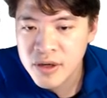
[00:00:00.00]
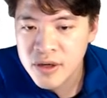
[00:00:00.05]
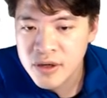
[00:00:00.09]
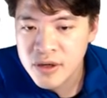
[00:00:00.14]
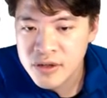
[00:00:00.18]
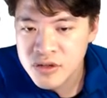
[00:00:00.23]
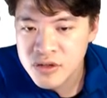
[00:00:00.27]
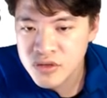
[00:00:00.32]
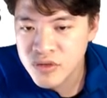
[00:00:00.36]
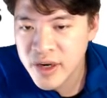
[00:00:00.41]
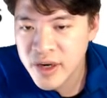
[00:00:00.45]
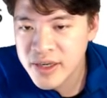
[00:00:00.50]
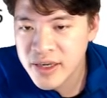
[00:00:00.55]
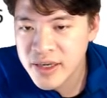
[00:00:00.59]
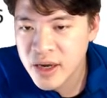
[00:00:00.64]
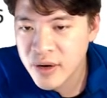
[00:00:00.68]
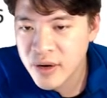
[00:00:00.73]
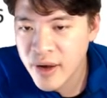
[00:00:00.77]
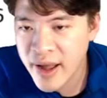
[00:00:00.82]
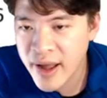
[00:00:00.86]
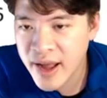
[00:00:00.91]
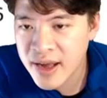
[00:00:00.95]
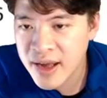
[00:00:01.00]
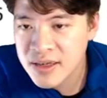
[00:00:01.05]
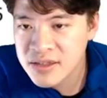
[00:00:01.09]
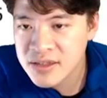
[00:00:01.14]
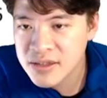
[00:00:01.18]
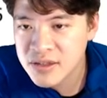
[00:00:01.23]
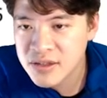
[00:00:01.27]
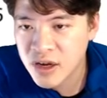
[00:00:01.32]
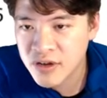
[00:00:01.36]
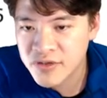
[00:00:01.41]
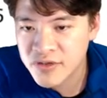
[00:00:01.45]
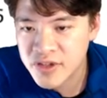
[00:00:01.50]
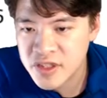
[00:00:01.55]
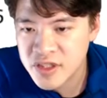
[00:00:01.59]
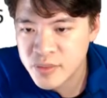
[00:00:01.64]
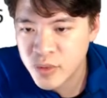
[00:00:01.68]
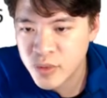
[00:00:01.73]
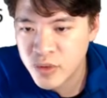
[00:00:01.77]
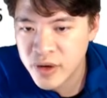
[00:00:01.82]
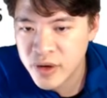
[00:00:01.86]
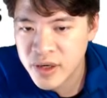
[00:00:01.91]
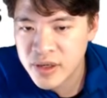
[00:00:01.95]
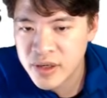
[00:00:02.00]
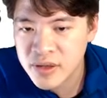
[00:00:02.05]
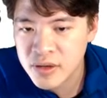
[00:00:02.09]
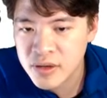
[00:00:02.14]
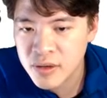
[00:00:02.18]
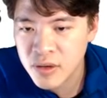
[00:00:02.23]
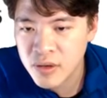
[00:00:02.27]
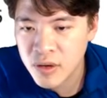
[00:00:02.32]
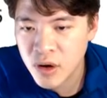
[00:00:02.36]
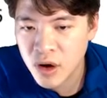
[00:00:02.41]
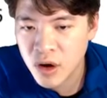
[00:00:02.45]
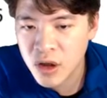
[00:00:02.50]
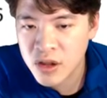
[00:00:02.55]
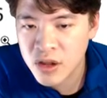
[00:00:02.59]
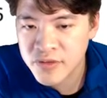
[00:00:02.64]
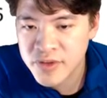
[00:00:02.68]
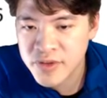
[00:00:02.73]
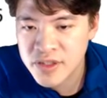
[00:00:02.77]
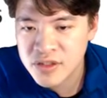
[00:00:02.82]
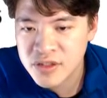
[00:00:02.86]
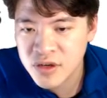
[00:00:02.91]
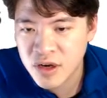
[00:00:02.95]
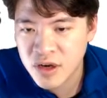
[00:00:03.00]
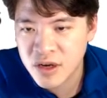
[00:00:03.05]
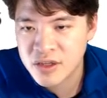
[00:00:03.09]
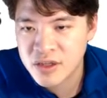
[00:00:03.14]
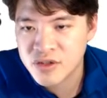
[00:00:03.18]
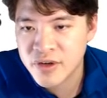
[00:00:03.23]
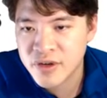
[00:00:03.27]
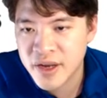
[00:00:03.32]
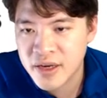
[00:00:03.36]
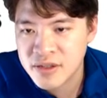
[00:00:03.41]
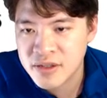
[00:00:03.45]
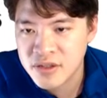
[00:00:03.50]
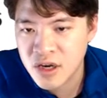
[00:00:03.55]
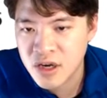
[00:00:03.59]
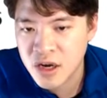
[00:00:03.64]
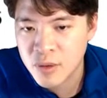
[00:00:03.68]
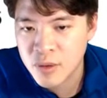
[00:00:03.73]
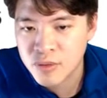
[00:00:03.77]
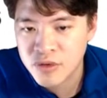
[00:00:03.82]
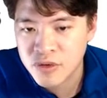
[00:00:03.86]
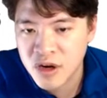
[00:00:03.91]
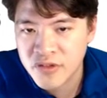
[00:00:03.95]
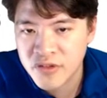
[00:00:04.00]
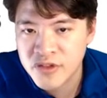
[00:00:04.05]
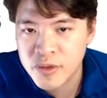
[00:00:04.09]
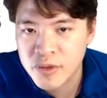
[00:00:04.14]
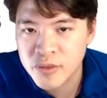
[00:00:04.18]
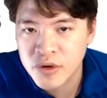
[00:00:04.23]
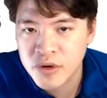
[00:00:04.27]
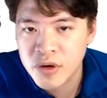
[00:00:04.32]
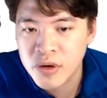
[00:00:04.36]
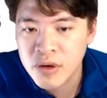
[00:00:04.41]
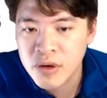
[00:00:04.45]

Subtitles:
So right now, as of this point, all of these contracts are profitable.